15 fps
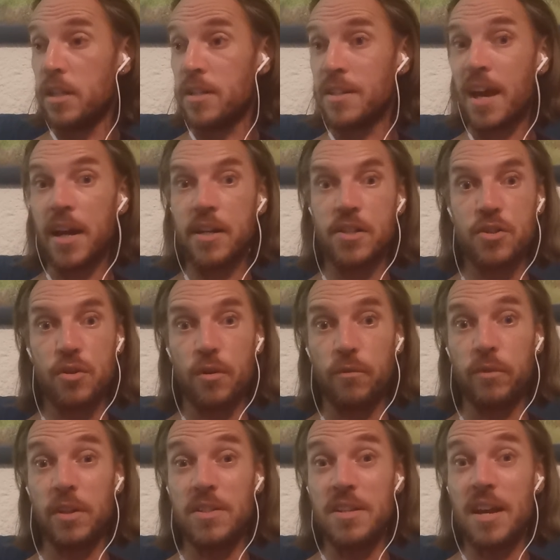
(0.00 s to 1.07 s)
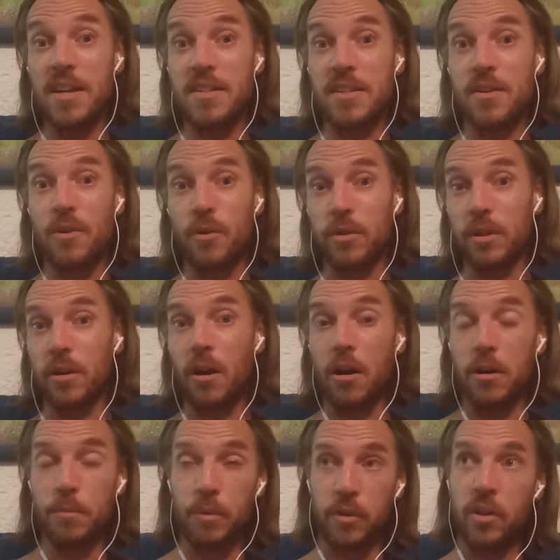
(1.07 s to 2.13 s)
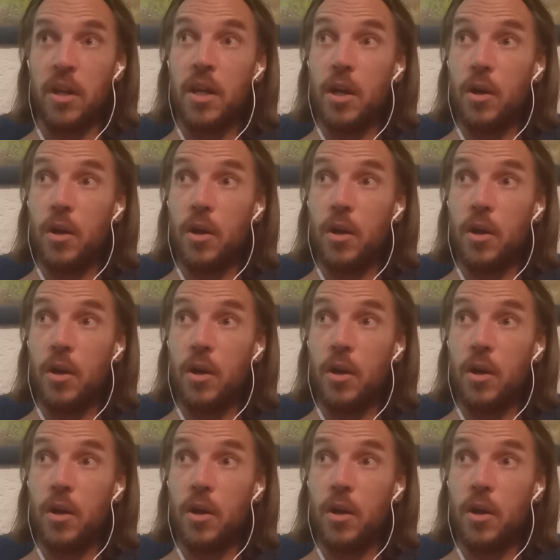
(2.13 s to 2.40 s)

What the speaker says: texture of the desk or the carpet.